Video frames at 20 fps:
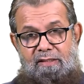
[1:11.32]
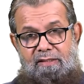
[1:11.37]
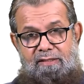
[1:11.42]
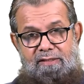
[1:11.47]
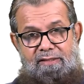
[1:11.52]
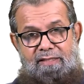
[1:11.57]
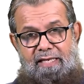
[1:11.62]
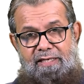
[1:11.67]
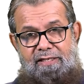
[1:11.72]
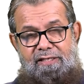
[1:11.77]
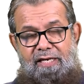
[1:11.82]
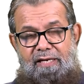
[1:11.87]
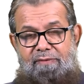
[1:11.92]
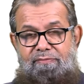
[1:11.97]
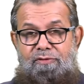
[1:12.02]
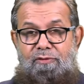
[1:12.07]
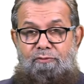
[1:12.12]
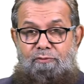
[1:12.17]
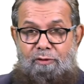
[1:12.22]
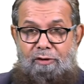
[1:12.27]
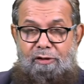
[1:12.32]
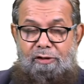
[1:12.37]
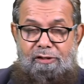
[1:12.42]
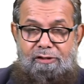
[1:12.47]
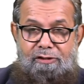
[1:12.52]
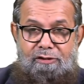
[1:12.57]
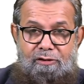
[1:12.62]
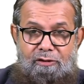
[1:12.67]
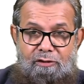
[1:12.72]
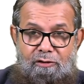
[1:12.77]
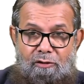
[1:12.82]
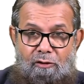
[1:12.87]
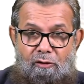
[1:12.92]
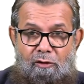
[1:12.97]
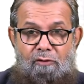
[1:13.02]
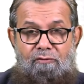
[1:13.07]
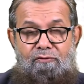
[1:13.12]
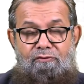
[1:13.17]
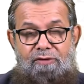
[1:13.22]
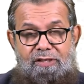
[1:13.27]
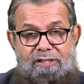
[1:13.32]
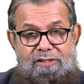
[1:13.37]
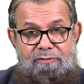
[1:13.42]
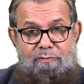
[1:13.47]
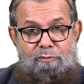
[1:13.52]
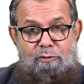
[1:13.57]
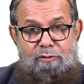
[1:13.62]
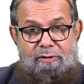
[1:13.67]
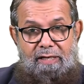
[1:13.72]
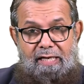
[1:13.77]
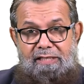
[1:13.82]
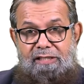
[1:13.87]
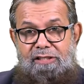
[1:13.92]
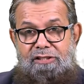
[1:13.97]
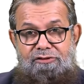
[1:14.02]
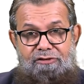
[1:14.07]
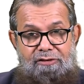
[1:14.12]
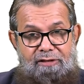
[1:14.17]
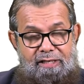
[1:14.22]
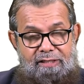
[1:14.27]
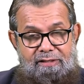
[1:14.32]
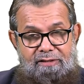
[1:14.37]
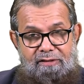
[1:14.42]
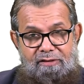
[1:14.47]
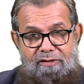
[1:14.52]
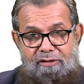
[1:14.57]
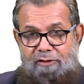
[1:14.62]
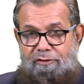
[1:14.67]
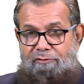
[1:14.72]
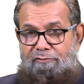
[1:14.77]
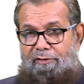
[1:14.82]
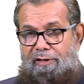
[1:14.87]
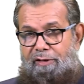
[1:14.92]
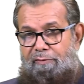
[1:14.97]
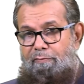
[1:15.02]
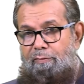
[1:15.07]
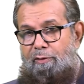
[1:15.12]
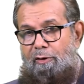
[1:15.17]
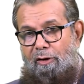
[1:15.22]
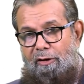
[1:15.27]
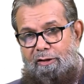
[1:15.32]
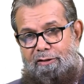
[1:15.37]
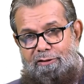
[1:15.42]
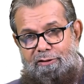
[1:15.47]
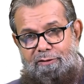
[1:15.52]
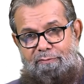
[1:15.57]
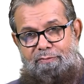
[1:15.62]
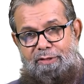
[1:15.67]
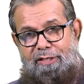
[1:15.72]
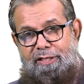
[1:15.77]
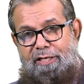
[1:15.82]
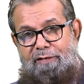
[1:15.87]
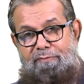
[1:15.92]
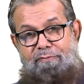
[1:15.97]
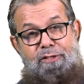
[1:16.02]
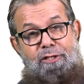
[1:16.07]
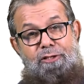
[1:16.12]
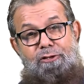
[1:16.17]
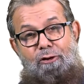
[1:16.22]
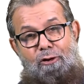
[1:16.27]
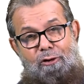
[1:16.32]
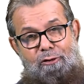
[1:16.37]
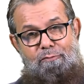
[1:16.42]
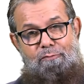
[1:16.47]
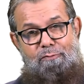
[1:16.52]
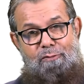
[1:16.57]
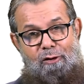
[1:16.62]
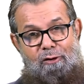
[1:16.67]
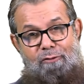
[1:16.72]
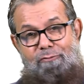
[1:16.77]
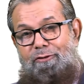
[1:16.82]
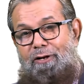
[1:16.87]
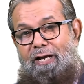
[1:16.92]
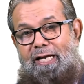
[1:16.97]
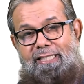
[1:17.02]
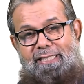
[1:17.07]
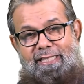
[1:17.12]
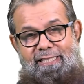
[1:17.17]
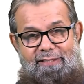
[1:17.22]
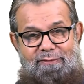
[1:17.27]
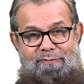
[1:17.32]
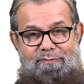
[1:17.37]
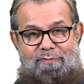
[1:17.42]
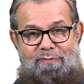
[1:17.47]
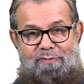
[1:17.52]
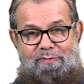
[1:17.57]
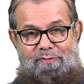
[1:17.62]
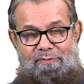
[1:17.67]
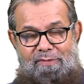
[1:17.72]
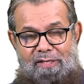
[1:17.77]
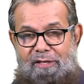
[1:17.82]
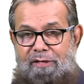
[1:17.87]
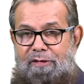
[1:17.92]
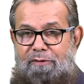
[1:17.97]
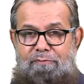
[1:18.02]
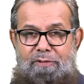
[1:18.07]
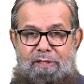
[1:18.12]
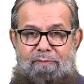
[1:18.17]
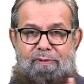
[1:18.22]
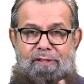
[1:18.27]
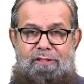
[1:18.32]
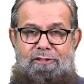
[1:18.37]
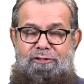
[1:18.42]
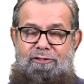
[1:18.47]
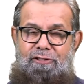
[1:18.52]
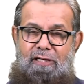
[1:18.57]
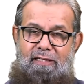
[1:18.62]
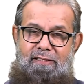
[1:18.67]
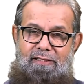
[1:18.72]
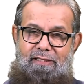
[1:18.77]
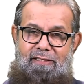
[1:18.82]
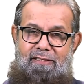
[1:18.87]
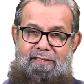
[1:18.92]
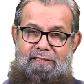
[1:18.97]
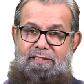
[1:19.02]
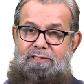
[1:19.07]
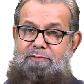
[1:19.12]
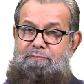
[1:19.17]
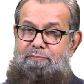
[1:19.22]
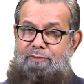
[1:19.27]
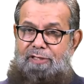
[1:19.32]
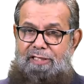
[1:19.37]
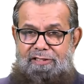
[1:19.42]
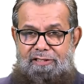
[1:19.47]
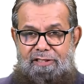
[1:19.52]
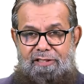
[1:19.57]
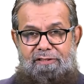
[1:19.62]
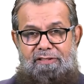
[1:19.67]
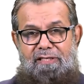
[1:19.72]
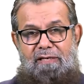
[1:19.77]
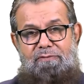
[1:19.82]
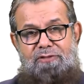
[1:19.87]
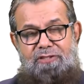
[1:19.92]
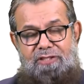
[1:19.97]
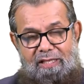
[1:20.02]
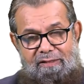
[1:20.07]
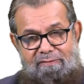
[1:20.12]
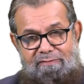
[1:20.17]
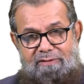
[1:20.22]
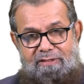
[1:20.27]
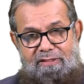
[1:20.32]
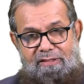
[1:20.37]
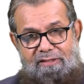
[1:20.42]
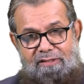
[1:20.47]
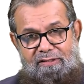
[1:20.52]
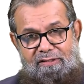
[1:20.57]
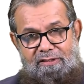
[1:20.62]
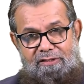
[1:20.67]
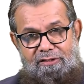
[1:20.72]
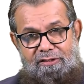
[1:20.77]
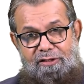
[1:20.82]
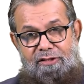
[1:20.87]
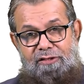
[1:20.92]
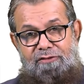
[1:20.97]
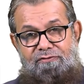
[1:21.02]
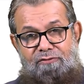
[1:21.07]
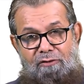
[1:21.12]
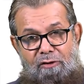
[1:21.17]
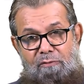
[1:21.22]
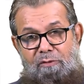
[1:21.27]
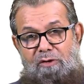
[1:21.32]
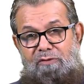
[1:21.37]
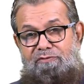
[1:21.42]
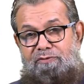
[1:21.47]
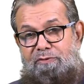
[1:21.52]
Then came the world of Facebook and internet, where blogs became the norm of writing. People started expressing themselves in form of